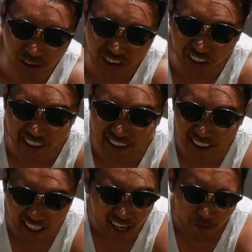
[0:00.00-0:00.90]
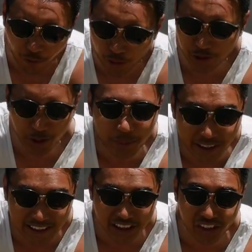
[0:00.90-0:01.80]
tricks, four super
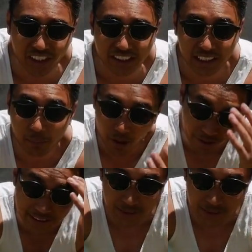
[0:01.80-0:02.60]
easy tricks, and I'm already